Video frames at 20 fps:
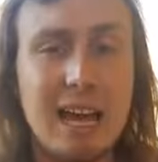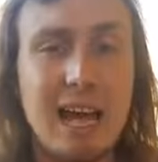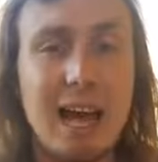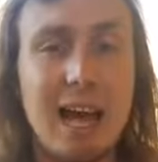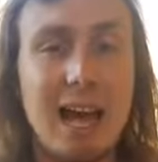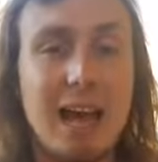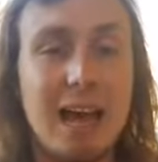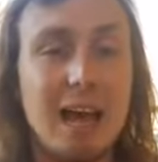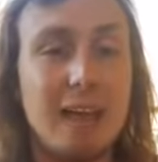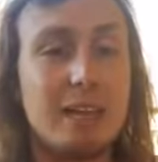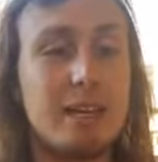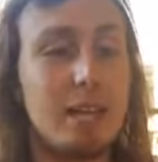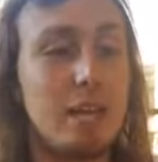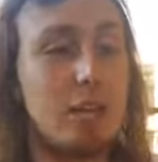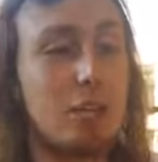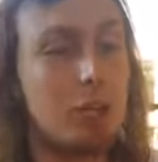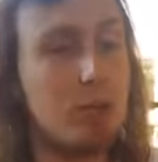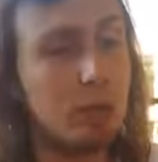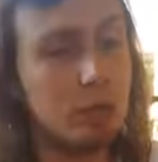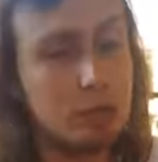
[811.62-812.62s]
And
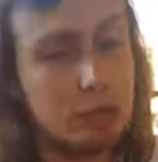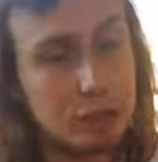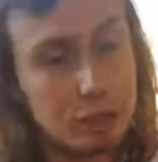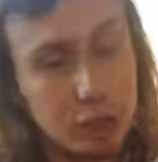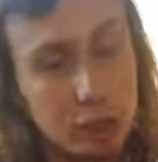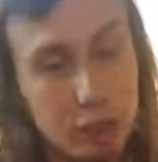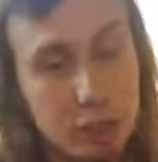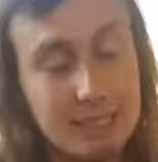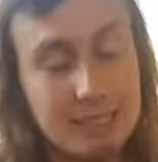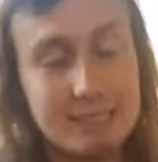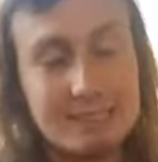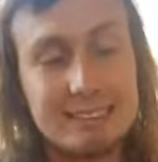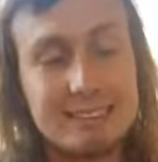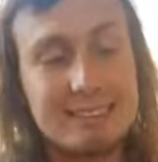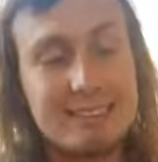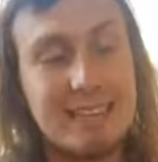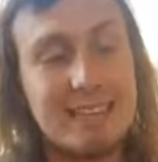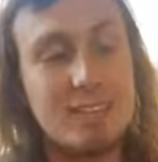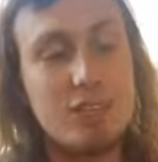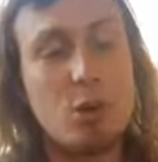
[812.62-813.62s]
you should
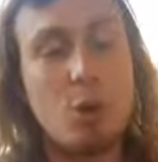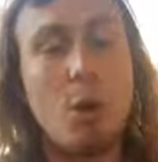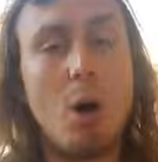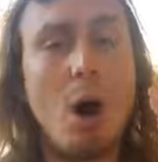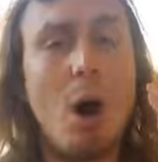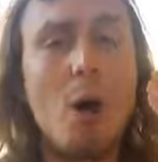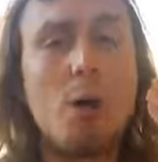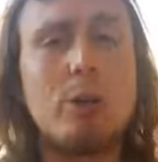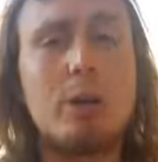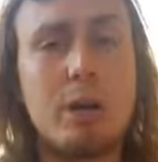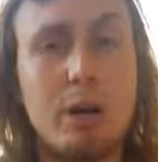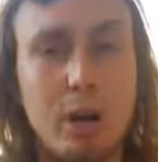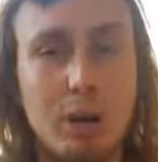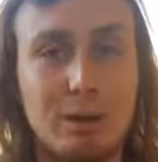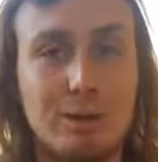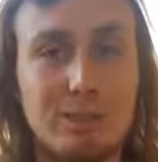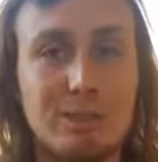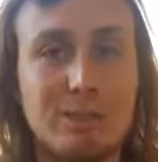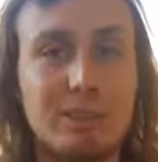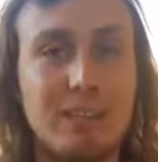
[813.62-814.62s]
set your own
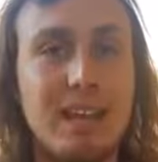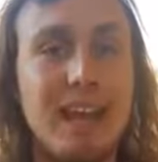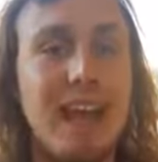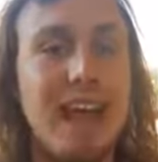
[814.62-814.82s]
goals,